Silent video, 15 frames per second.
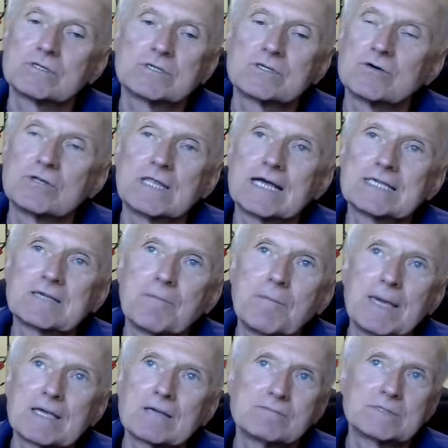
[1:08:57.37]
So it doesn't
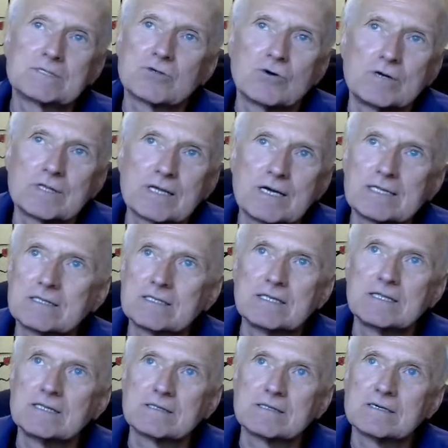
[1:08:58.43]
make me,
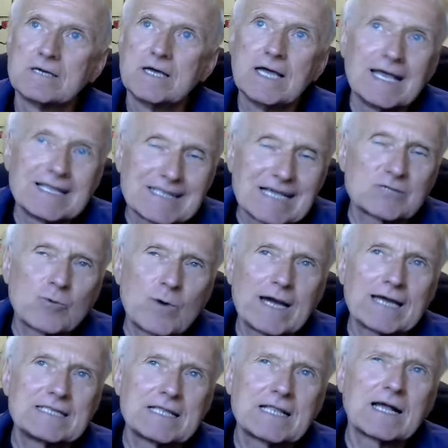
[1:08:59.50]
that's why
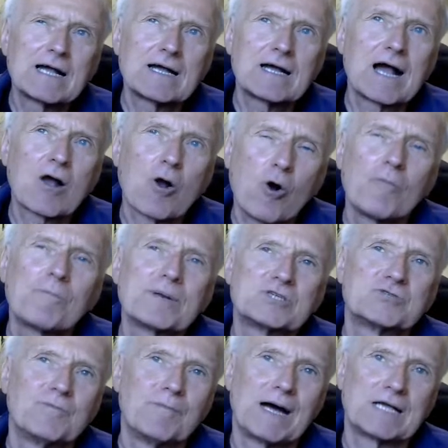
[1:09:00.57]
I didn't
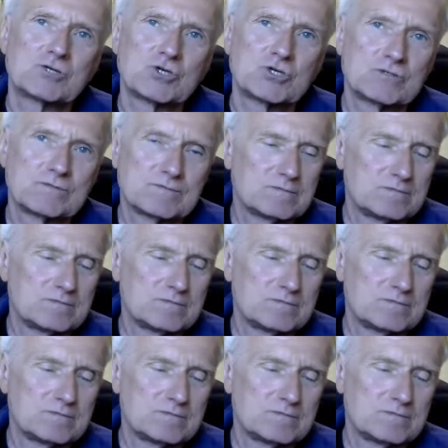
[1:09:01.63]
accomplish much.